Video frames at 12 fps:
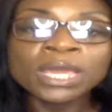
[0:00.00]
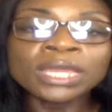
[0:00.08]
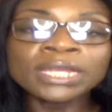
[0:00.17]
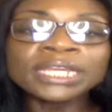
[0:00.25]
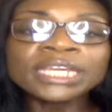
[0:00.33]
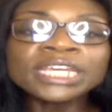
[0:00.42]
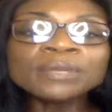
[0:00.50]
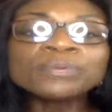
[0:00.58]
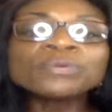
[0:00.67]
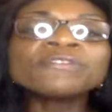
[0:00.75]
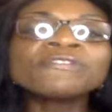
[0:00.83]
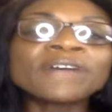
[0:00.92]
In
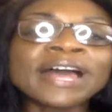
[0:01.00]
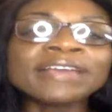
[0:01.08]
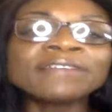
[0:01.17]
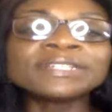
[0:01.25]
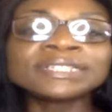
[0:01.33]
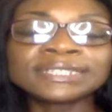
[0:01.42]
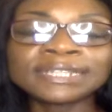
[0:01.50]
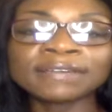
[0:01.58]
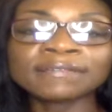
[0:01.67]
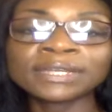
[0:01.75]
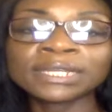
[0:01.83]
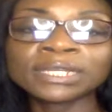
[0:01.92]
Hebrew 5 and
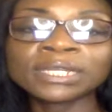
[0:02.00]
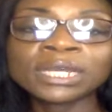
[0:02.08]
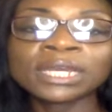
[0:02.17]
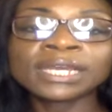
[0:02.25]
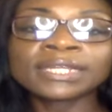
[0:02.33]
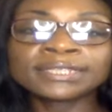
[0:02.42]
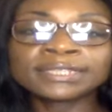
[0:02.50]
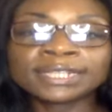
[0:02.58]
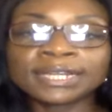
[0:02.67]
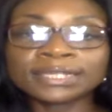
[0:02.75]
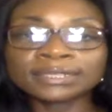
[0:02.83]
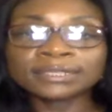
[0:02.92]
7, it
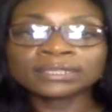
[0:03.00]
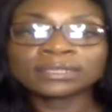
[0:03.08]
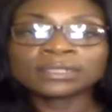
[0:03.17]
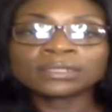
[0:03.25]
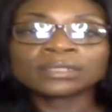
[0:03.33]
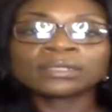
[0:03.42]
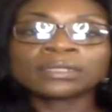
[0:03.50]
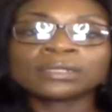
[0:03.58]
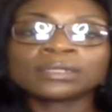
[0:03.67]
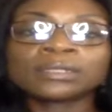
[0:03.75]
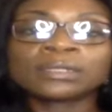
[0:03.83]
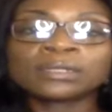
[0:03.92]
says,
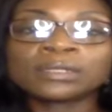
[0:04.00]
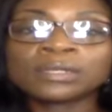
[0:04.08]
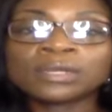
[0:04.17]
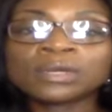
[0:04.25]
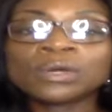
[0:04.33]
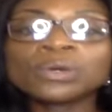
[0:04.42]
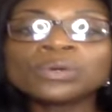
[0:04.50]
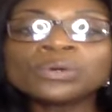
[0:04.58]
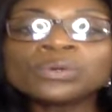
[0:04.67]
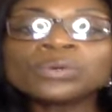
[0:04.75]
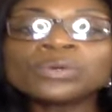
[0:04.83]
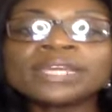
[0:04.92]

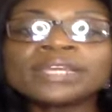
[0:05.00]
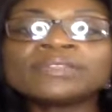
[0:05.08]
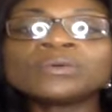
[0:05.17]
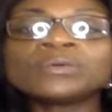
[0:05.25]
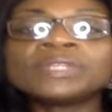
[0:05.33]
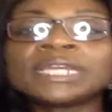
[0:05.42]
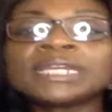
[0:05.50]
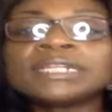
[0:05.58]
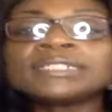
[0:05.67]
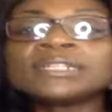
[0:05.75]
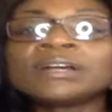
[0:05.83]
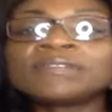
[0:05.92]
Who in the
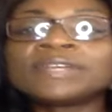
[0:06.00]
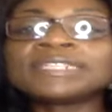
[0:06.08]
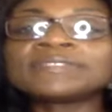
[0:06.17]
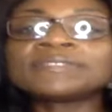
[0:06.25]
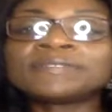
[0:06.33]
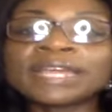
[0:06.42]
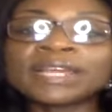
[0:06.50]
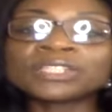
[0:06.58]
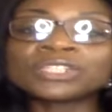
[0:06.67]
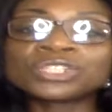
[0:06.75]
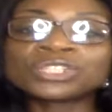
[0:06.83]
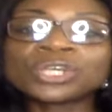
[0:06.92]
days of his
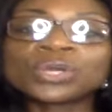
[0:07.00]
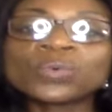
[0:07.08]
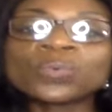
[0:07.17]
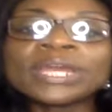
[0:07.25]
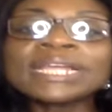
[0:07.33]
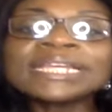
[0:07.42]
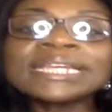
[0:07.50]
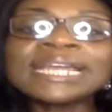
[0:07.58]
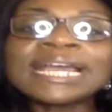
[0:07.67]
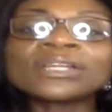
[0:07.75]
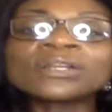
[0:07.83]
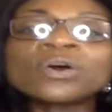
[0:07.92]
flesh, when he
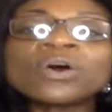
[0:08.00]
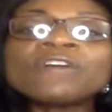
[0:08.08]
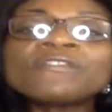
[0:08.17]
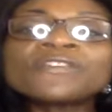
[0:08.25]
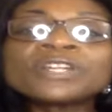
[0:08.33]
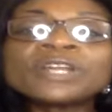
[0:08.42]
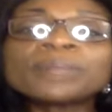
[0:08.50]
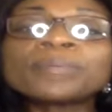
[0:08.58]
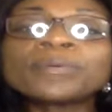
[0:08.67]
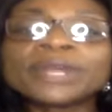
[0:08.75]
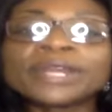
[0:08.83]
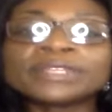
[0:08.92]
had offered up
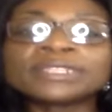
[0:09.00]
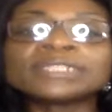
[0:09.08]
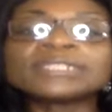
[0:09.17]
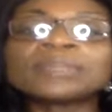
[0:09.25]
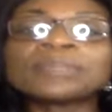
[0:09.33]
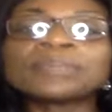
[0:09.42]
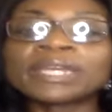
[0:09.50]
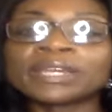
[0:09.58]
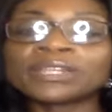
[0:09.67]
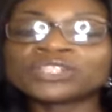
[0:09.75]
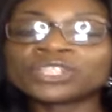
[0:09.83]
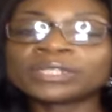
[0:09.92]
prayers and
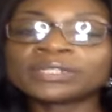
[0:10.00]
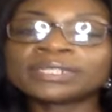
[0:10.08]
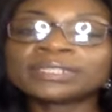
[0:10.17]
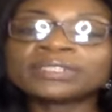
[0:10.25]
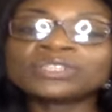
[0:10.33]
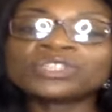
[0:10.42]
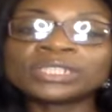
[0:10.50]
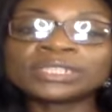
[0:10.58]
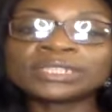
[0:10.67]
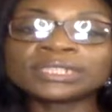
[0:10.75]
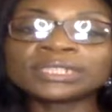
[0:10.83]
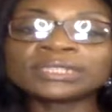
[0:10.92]
supplication, this is
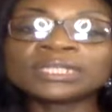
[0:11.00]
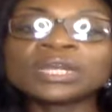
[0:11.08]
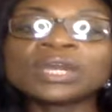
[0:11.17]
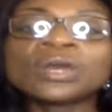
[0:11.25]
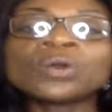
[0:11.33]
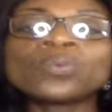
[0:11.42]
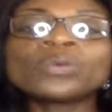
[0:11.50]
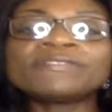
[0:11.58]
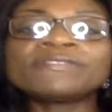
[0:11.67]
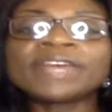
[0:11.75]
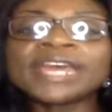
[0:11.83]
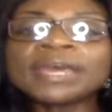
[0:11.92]
Jesus, with
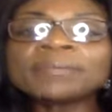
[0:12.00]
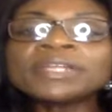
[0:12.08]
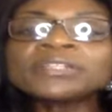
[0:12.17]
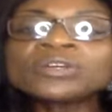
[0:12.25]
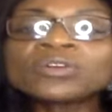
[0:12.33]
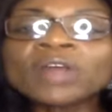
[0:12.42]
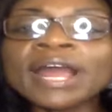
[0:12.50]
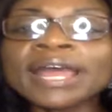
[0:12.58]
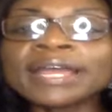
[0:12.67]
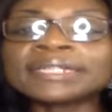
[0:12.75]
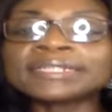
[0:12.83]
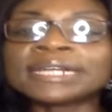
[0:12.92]
vehement
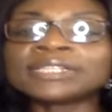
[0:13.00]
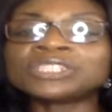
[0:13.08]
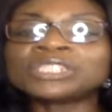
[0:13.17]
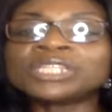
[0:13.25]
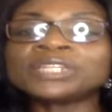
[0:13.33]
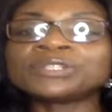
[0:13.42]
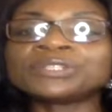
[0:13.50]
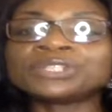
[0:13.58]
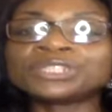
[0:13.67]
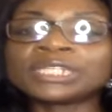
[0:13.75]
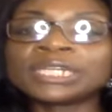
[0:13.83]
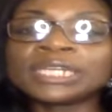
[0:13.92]
cries and
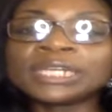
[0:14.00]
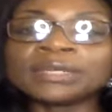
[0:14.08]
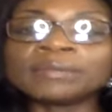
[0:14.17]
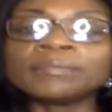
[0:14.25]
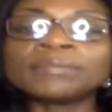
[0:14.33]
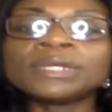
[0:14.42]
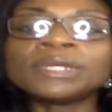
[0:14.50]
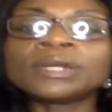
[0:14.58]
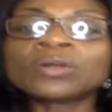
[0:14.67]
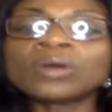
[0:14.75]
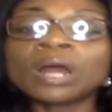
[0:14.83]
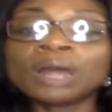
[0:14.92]
tears to him,
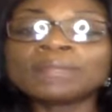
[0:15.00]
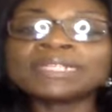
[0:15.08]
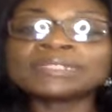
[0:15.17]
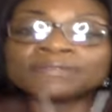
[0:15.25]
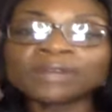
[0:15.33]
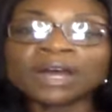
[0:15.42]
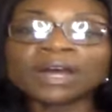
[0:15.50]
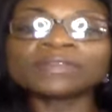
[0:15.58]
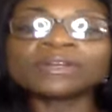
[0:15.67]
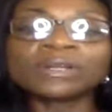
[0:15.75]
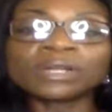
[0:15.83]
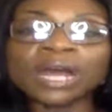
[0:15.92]
um, his
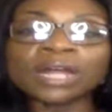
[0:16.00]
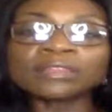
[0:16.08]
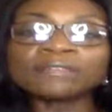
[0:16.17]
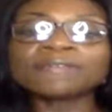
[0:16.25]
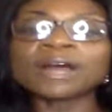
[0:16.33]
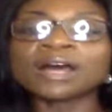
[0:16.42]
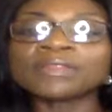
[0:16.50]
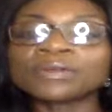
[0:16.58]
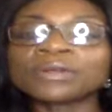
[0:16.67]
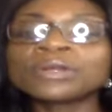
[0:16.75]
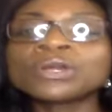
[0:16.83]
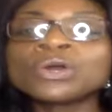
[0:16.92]
Father, God the
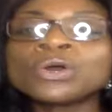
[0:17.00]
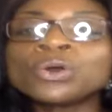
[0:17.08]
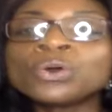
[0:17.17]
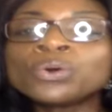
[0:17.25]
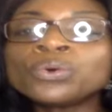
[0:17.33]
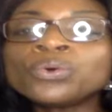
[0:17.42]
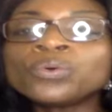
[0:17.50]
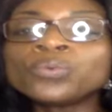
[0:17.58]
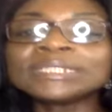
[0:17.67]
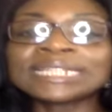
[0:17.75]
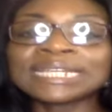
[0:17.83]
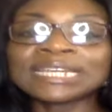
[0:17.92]
Father, who
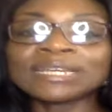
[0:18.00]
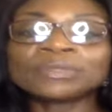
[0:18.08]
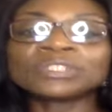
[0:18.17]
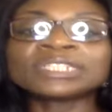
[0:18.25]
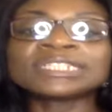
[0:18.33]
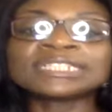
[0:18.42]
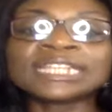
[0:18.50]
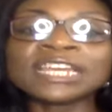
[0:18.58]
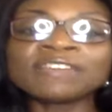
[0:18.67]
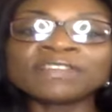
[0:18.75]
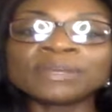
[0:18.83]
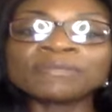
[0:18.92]
was able to
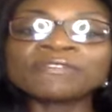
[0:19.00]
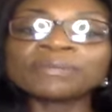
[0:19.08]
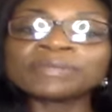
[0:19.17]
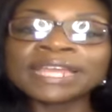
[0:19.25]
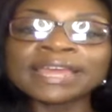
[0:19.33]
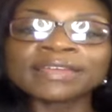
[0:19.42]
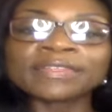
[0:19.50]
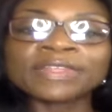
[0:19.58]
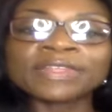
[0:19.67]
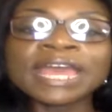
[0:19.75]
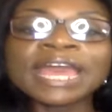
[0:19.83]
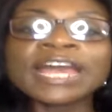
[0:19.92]
save him from death
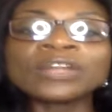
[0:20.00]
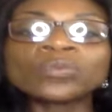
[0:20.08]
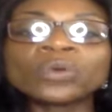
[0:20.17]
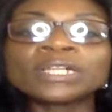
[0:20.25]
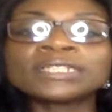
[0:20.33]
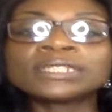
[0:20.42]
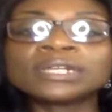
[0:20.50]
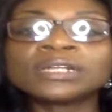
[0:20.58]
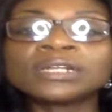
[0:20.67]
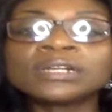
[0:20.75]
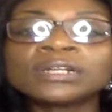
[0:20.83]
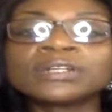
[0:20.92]
and was
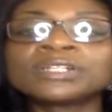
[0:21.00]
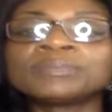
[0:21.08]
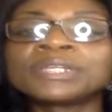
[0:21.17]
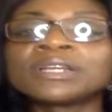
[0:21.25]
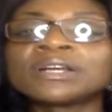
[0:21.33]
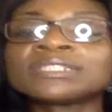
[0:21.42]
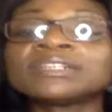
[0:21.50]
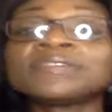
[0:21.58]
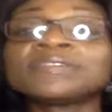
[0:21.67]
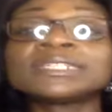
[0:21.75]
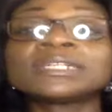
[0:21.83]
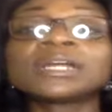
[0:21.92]
heard because of
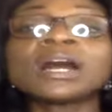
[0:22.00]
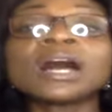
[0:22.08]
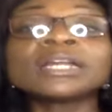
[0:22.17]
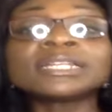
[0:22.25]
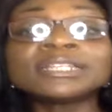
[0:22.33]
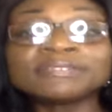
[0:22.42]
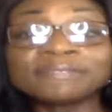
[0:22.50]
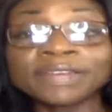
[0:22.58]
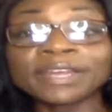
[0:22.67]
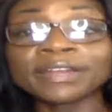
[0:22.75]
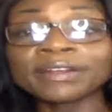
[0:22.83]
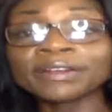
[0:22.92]
his godly
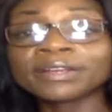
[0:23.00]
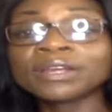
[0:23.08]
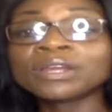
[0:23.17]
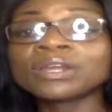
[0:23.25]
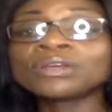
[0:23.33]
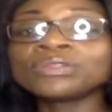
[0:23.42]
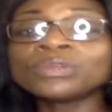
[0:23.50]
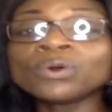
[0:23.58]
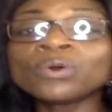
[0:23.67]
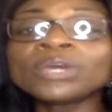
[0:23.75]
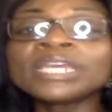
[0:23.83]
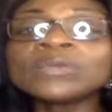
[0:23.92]
fear.
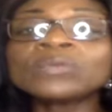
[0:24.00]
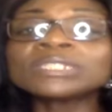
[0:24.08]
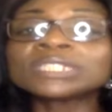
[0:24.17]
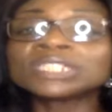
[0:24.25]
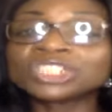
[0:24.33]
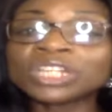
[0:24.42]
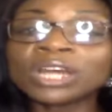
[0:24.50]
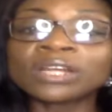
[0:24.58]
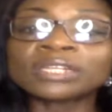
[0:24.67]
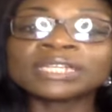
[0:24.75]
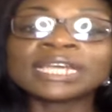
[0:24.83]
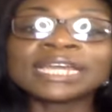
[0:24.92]
Though he was a
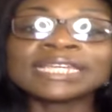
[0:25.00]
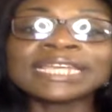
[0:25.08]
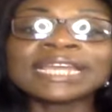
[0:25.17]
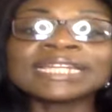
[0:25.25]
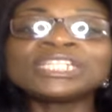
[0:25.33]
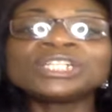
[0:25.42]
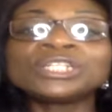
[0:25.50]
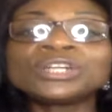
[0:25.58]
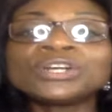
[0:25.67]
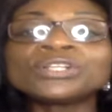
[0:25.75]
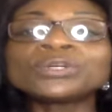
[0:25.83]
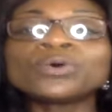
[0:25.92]
son, yet he
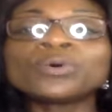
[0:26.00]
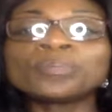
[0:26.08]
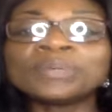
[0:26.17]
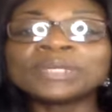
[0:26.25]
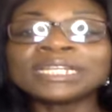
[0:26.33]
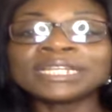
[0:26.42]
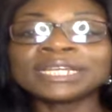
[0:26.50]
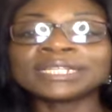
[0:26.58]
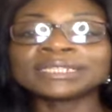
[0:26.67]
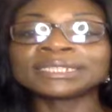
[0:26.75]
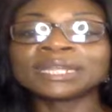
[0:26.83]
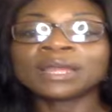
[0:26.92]
learned
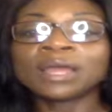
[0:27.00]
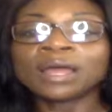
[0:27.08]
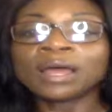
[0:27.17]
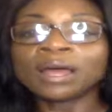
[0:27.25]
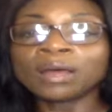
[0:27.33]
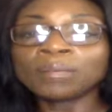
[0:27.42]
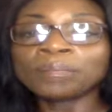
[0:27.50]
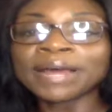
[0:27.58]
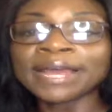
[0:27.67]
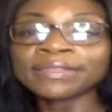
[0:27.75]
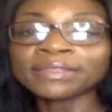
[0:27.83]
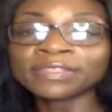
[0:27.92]
obedience um,
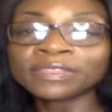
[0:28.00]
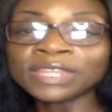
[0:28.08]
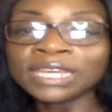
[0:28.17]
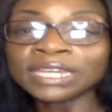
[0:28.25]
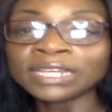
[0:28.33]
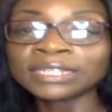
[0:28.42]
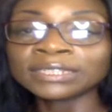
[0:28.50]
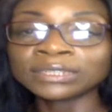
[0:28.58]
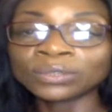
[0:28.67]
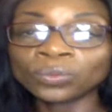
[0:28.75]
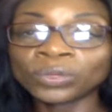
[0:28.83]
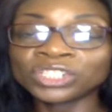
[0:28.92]
by the things
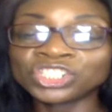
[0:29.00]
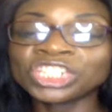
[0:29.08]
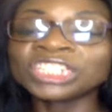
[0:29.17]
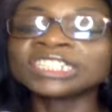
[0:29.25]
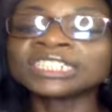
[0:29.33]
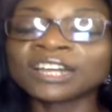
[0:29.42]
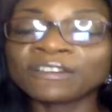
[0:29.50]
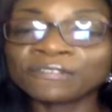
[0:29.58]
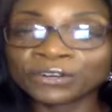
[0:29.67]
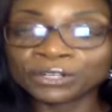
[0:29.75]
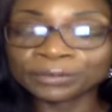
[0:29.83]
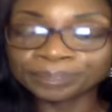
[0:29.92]
which he
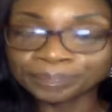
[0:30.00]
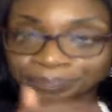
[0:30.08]
suffered.